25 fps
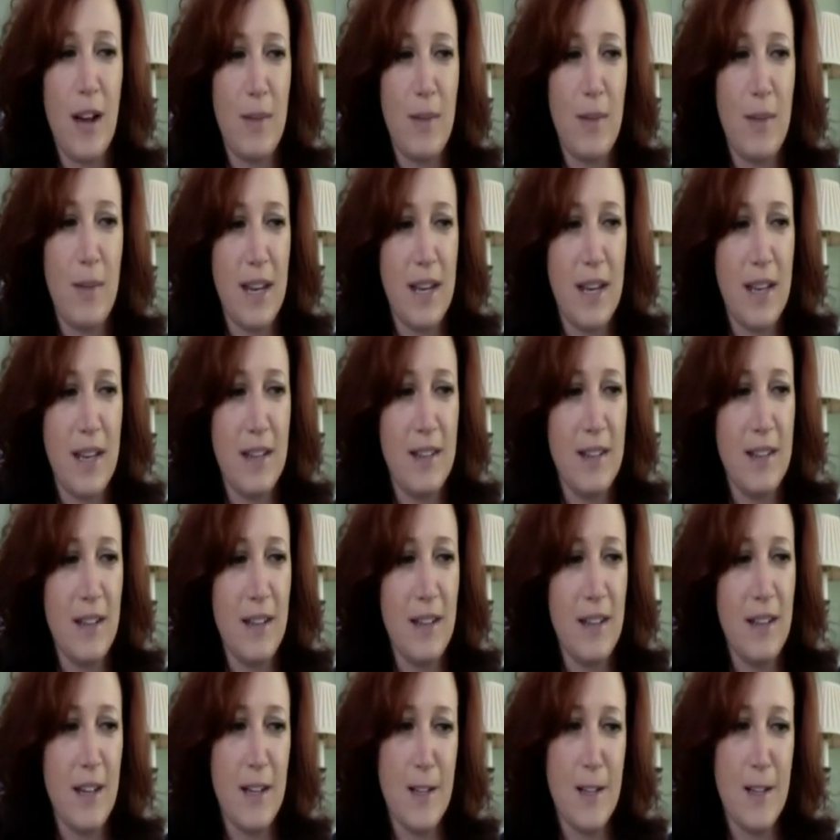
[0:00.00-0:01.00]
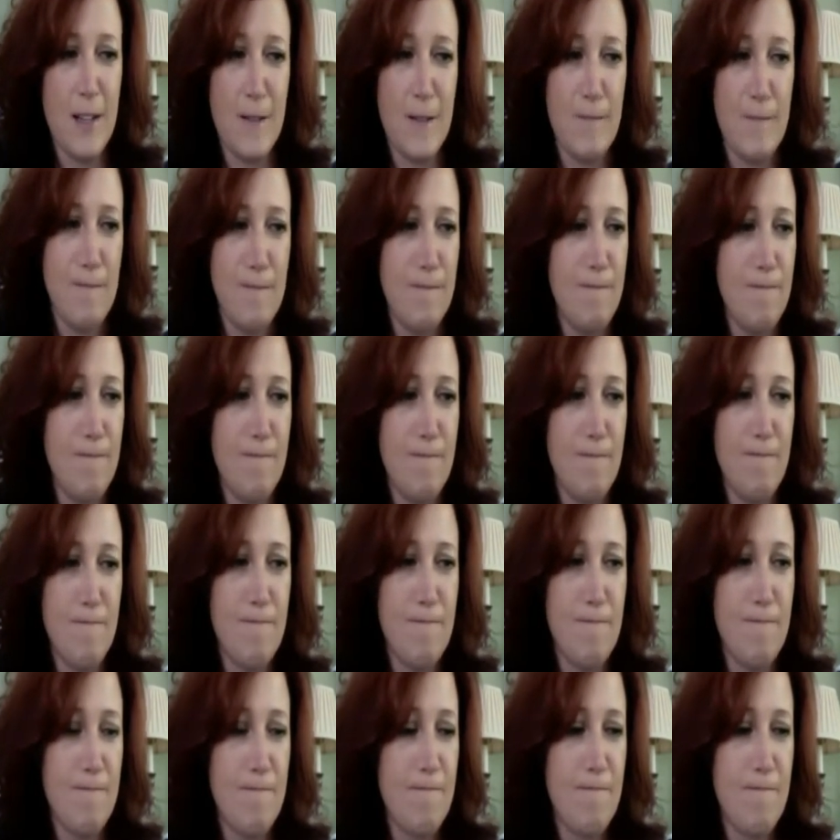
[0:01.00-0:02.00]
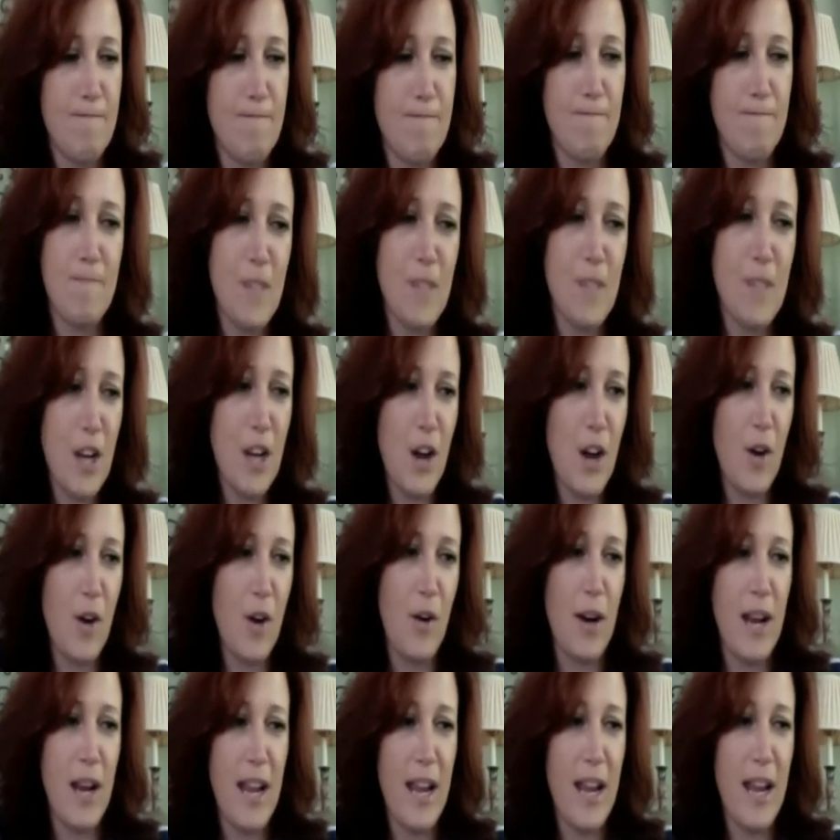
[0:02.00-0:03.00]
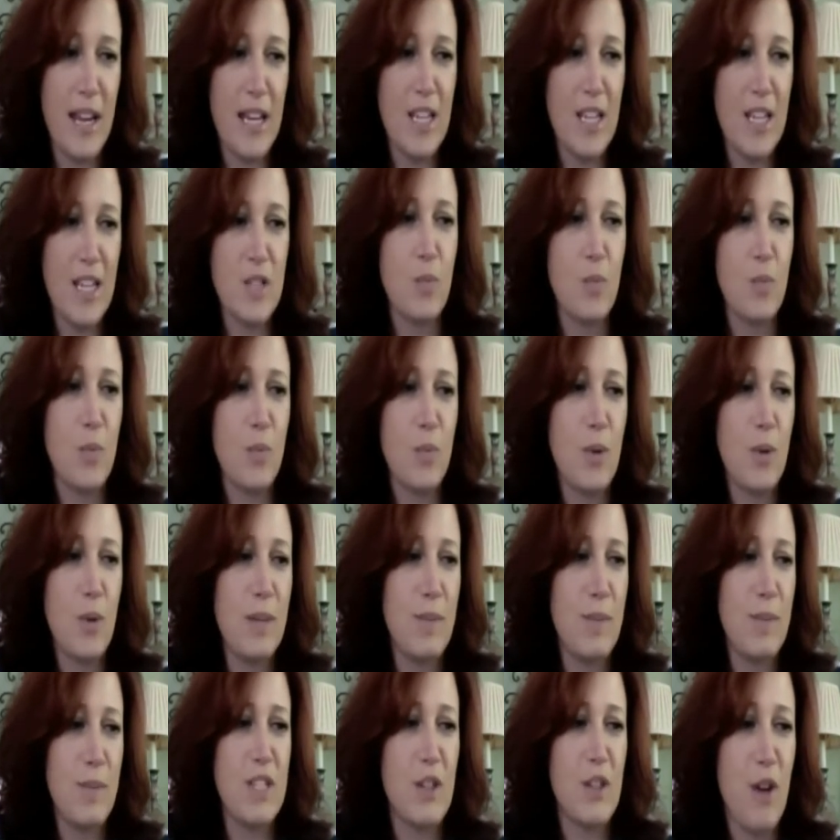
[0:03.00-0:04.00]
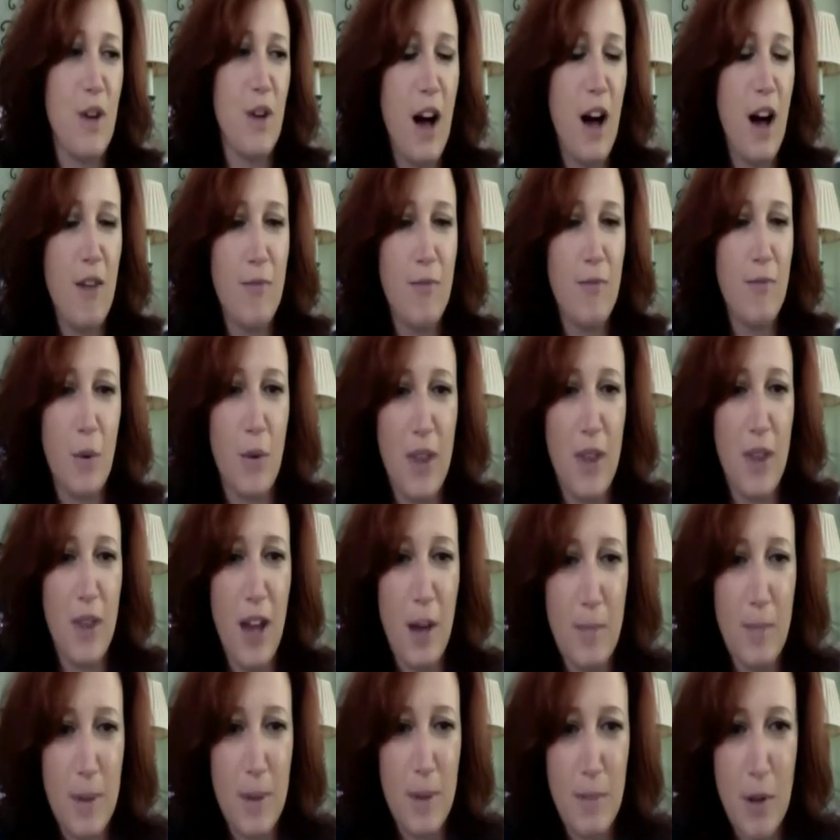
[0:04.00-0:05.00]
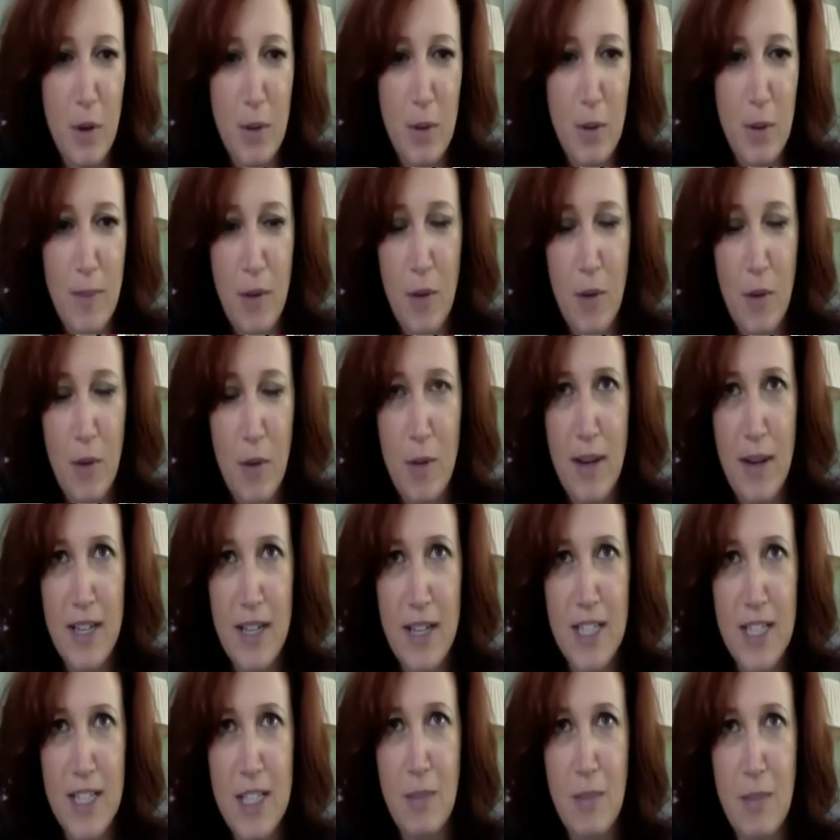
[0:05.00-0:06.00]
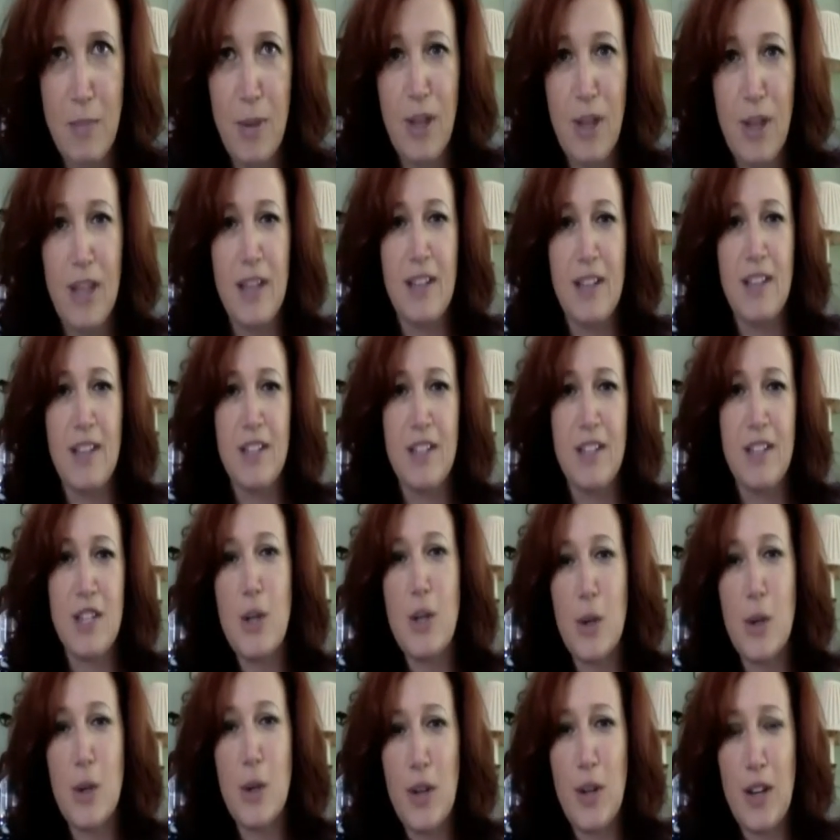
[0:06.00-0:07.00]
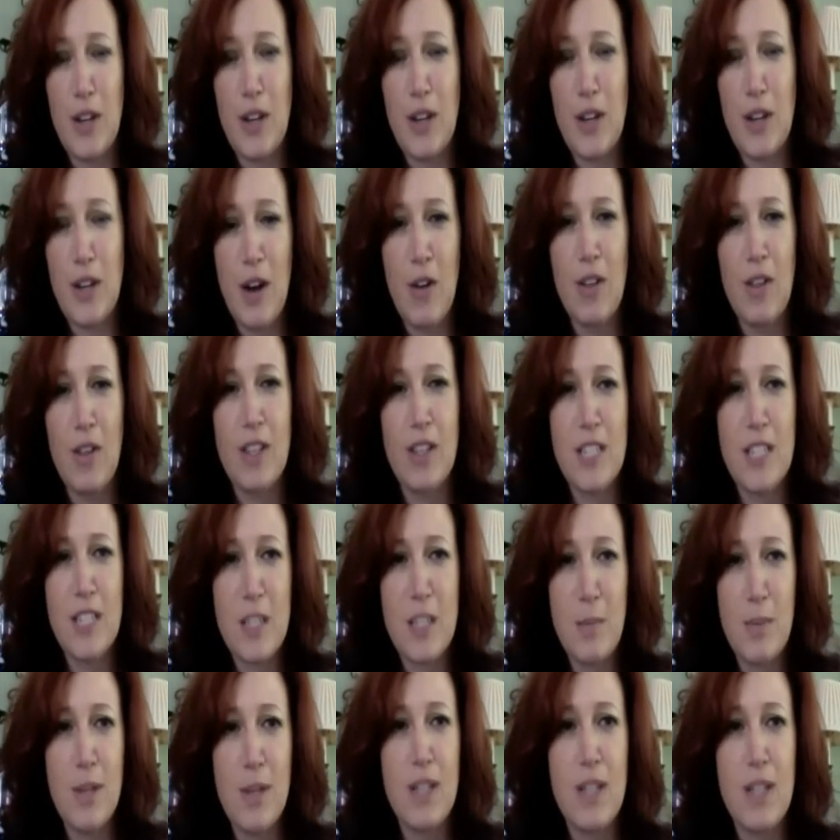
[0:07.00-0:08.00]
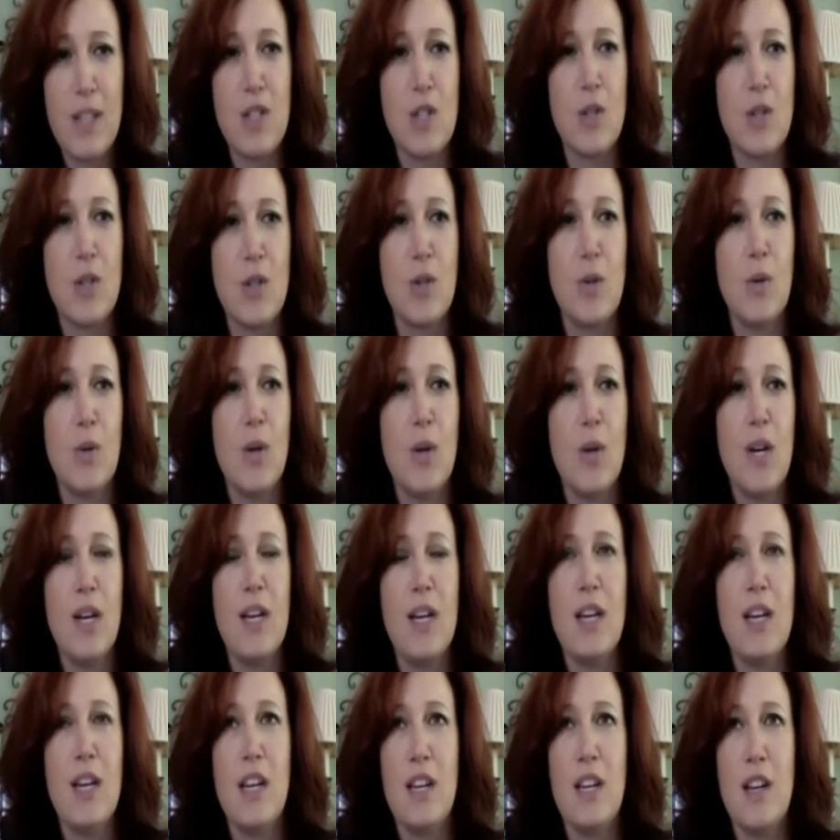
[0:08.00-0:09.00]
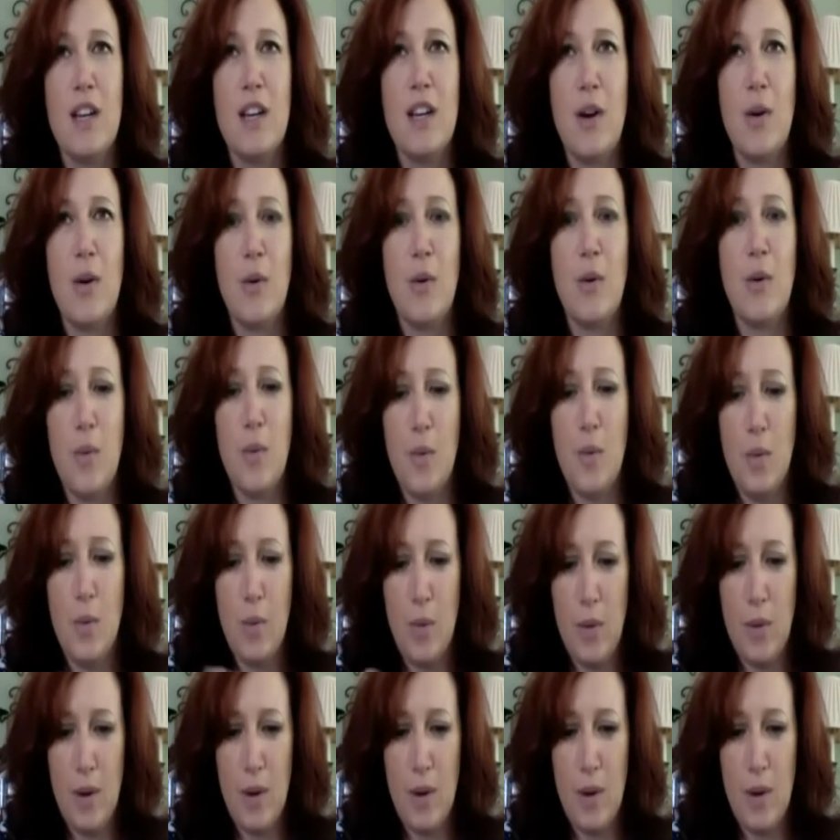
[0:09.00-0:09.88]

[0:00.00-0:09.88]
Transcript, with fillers: I mean, um, you know, and, and he's really been so helpful with helping me with my, with my discipline too, you know, the discipline to, you know,